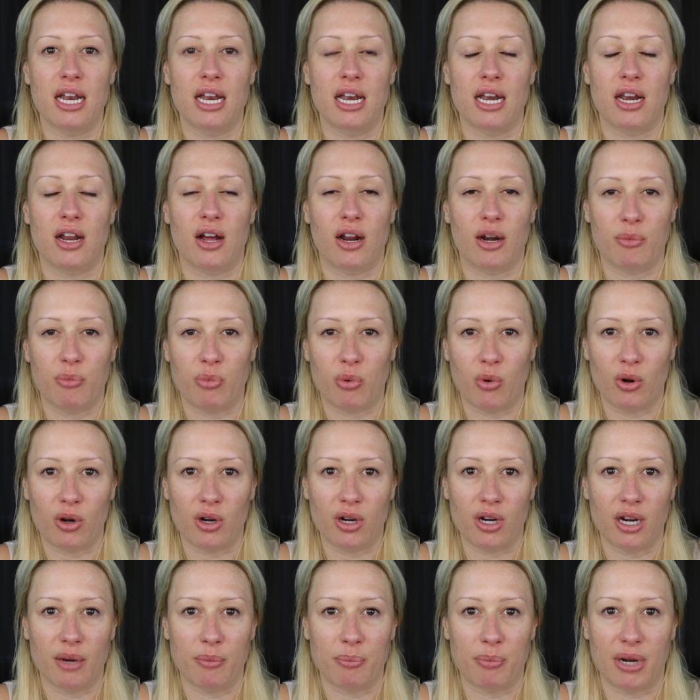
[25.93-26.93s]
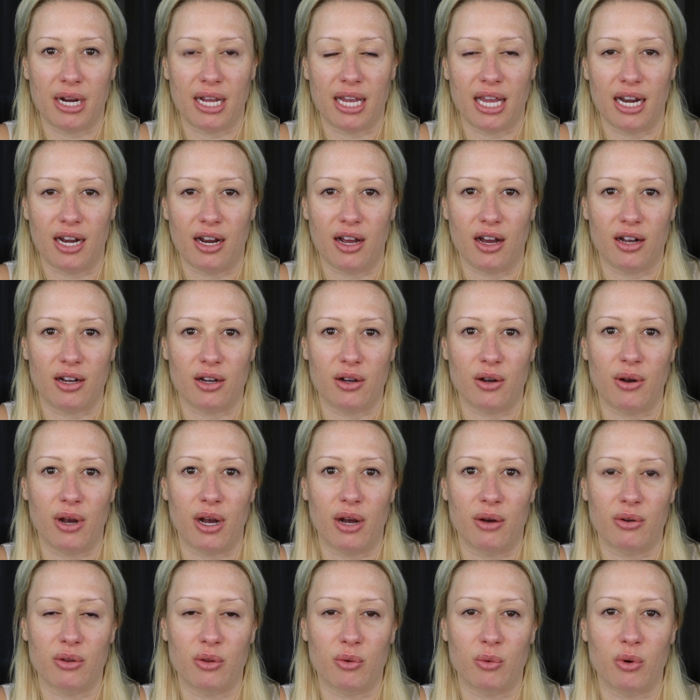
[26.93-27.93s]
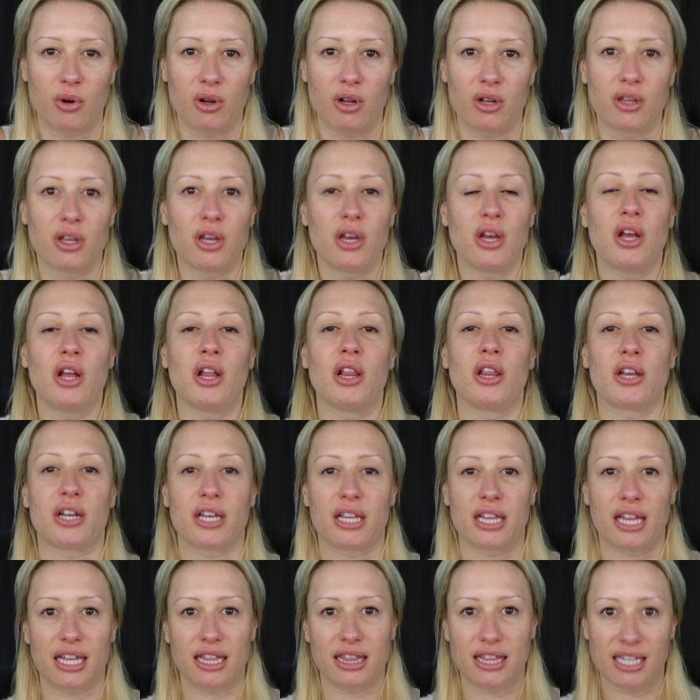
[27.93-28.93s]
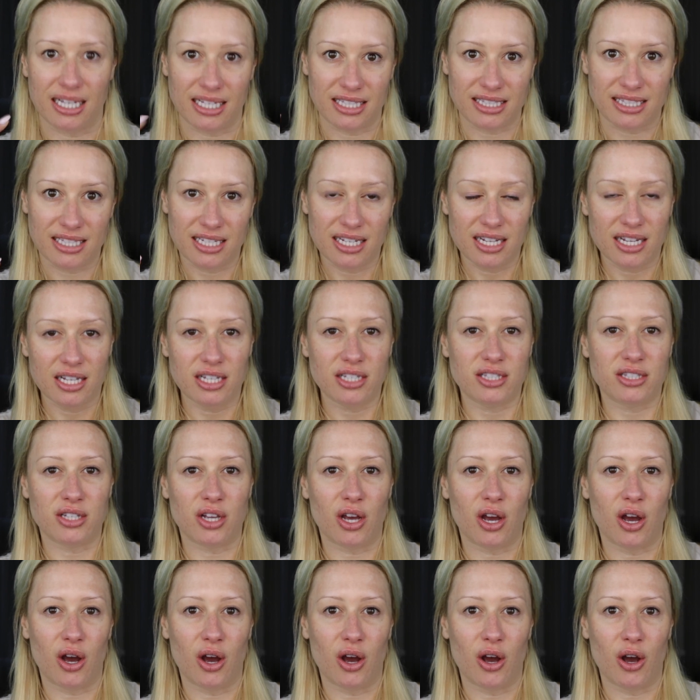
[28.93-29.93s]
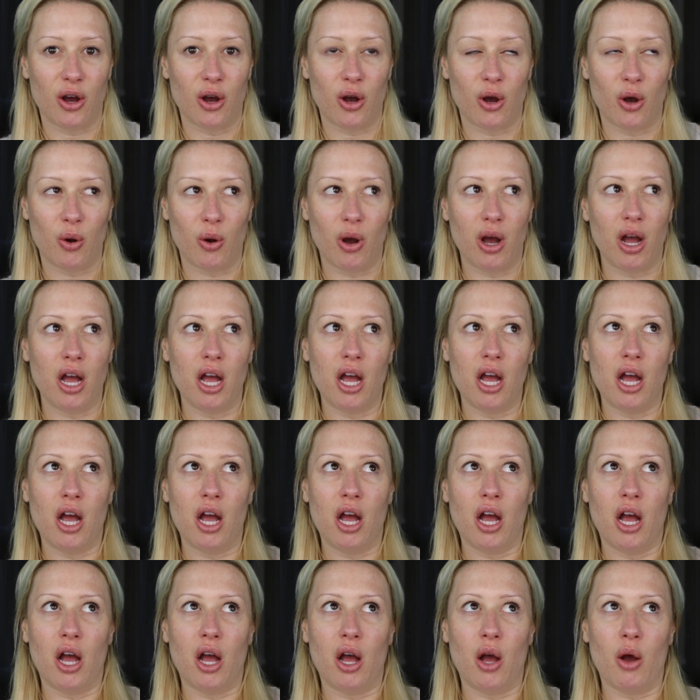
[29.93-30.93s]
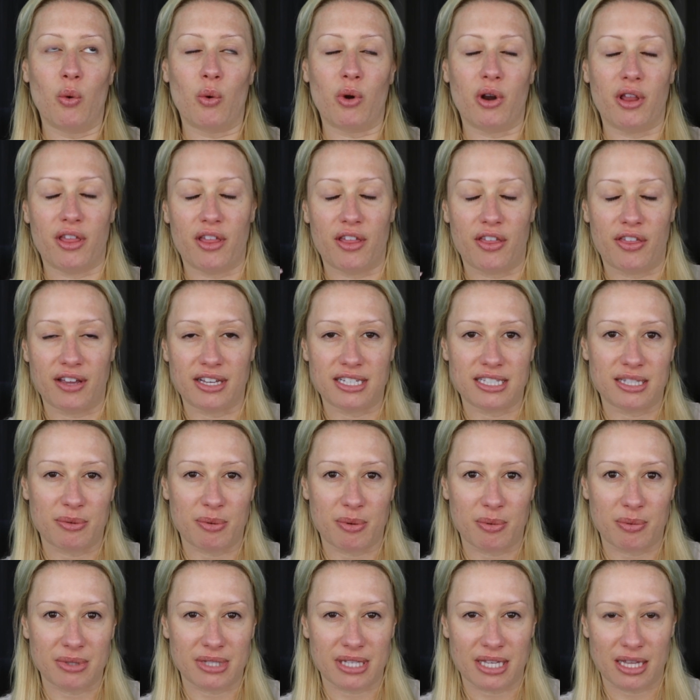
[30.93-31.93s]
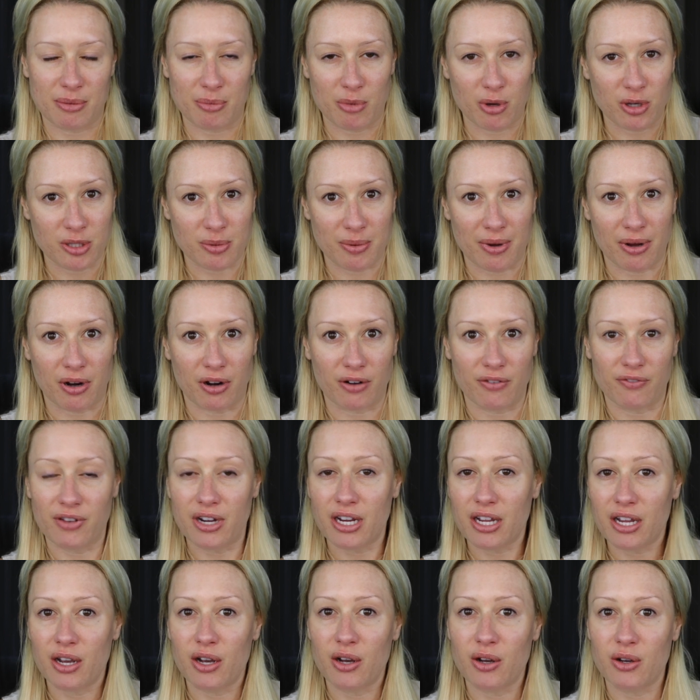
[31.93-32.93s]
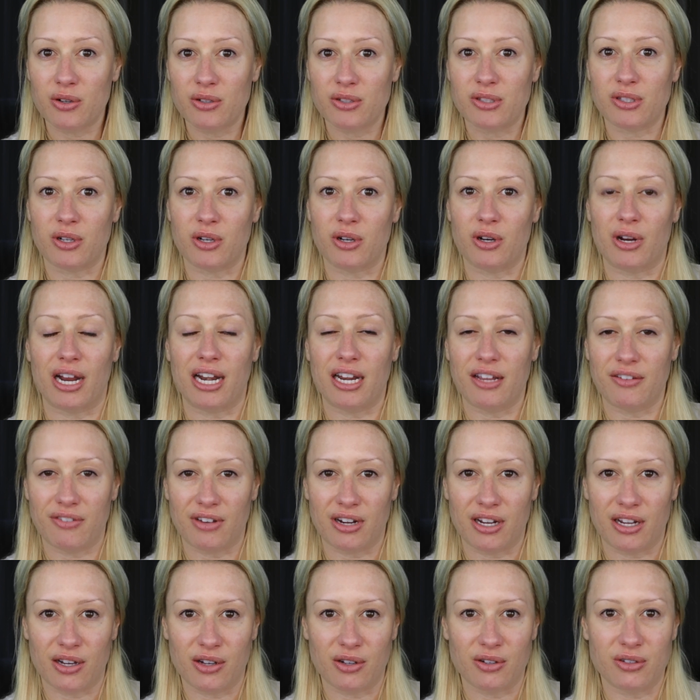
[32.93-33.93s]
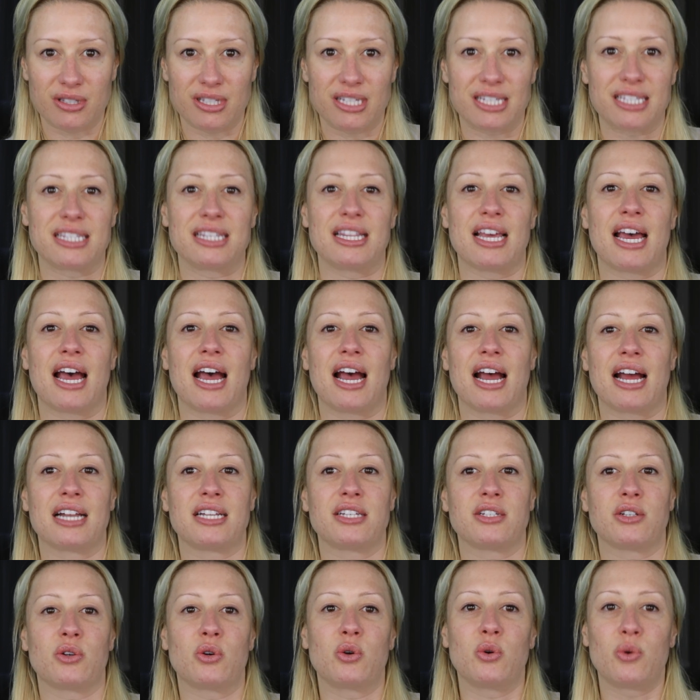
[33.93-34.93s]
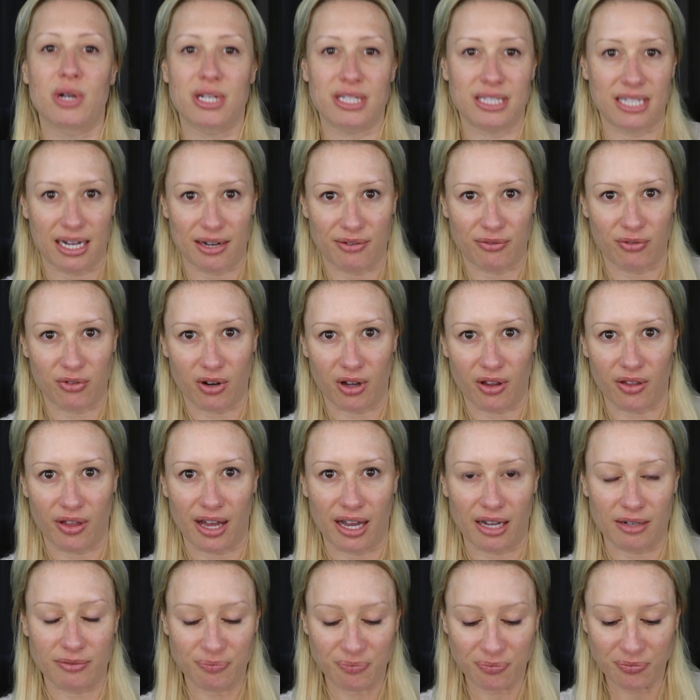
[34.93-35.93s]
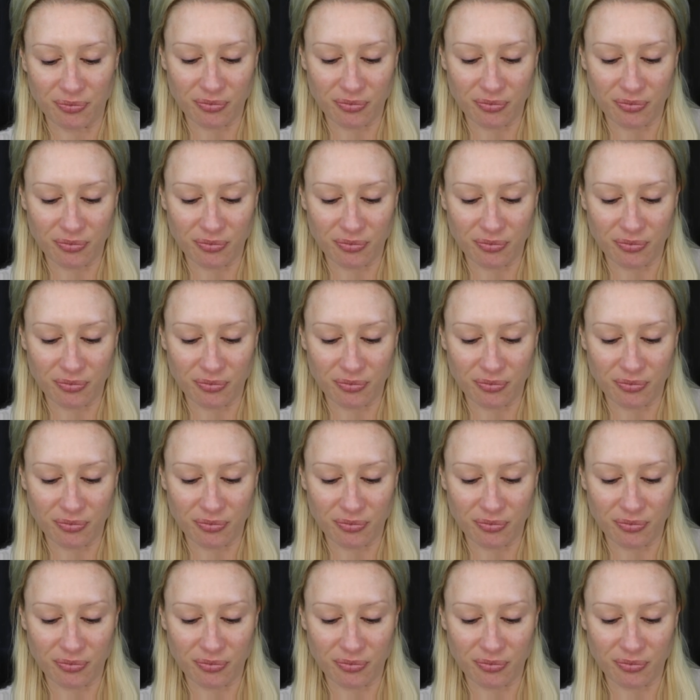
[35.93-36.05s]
Not important, but I cannot go out in the world looking like this. So one of the things that people say the most about our videos, or any videos, is that who has time for all that?